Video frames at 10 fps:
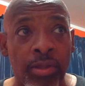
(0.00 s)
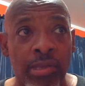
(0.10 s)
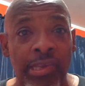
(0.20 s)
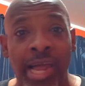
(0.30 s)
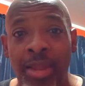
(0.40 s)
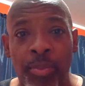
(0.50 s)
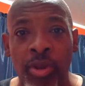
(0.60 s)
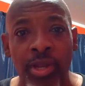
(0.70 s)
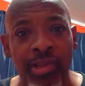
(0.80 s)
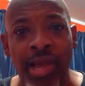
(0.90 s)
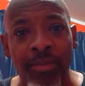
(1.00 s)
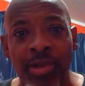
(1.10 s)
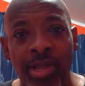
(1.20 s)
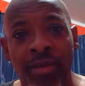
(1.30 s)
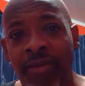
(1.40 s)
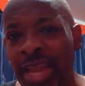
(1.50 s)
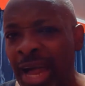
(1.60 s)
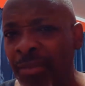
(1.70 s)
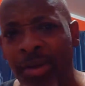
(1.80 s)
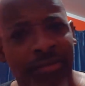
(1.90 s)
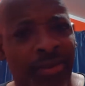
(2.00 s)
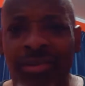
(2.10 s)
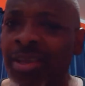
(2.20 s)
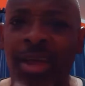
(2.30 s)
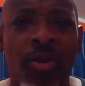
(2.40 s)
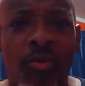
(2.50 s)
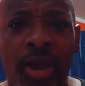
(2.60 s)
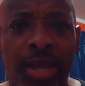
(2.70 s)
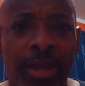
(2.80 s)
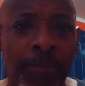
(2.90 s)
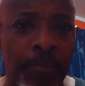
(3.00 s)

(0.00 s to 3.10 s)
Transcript: solid period of time to live. A lot of my friends are dead already.